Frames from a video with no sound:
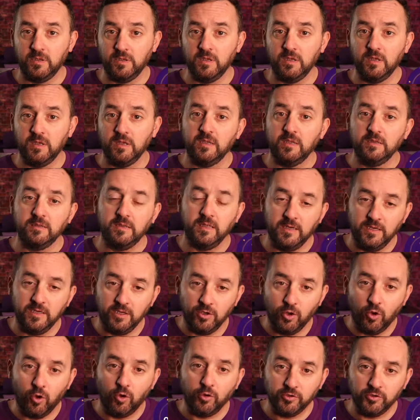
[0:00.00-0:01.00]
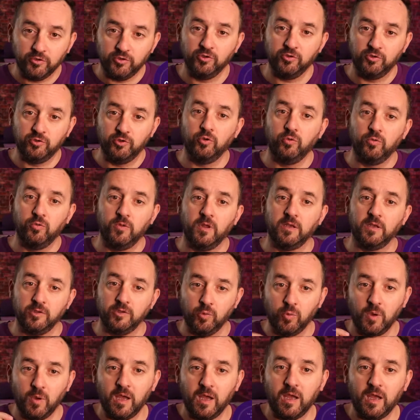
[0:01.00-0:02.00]
then in order to do that, you
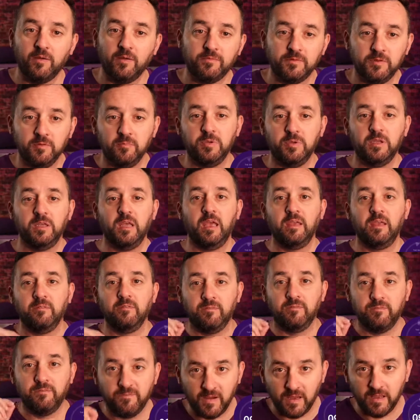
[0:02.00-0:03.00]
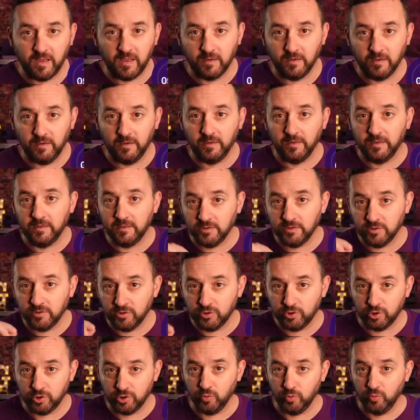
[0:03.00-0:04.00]
have to be a finely
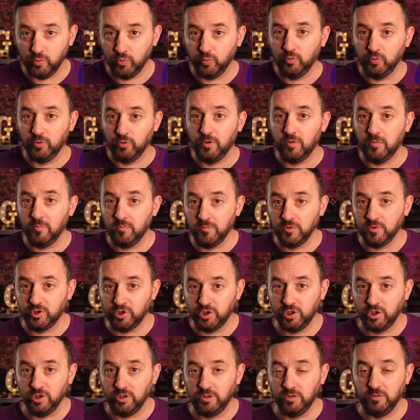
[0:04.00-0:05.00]
tuned machine.